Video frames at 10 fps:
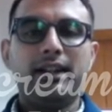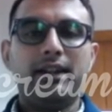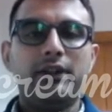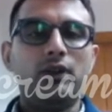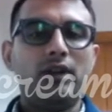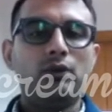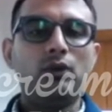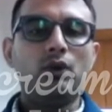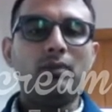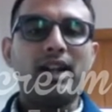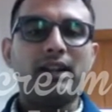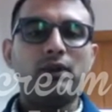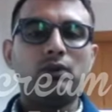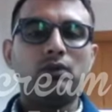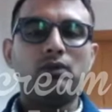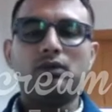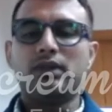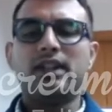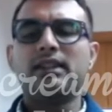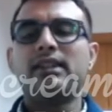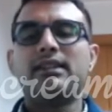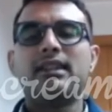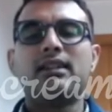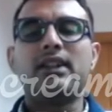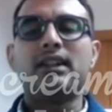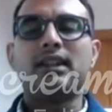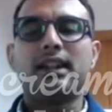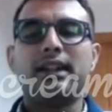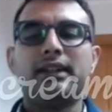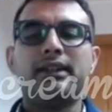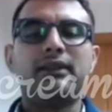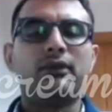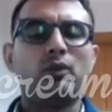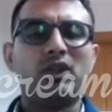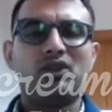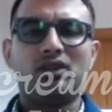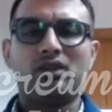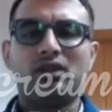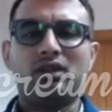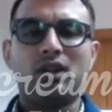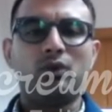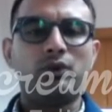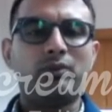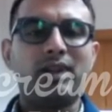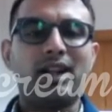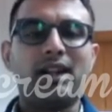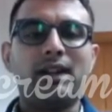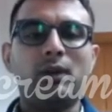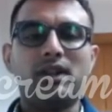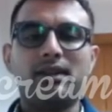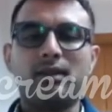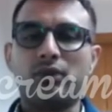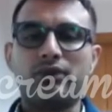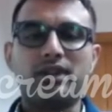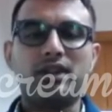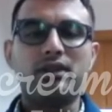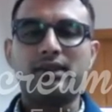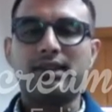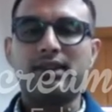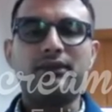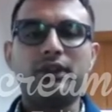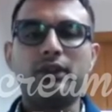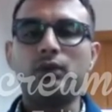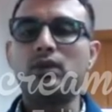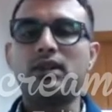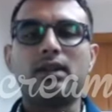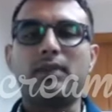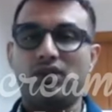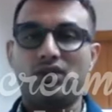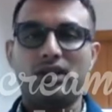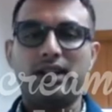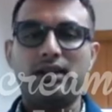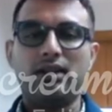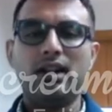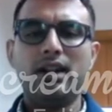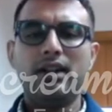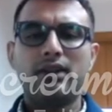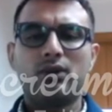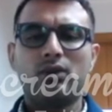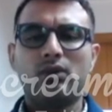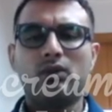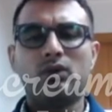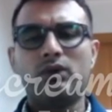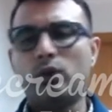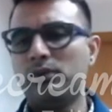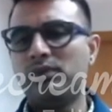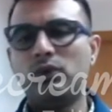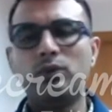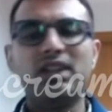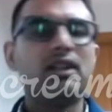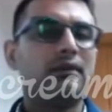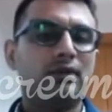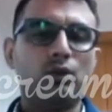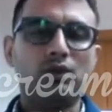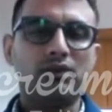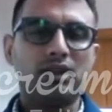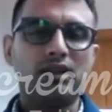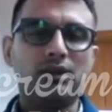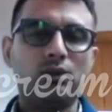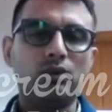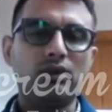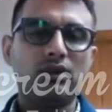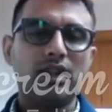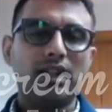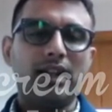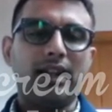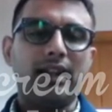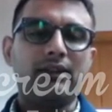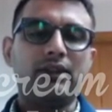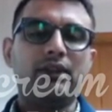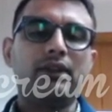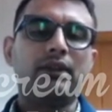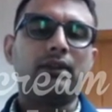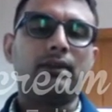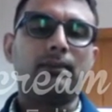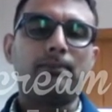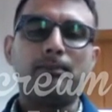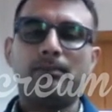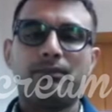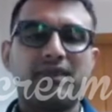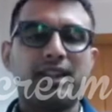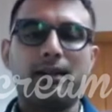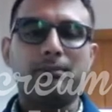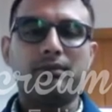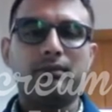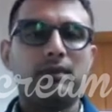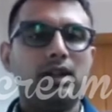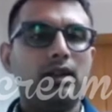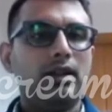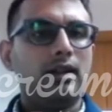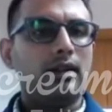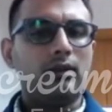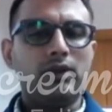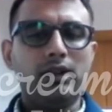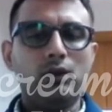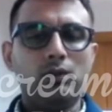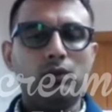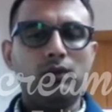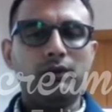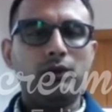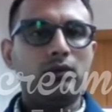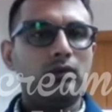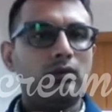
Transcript: you have to go back to when there is a deadline information, how to apply, what is the procedures, and different rules are mentioned here. So not to be confused with these rules. And yeah, we go move to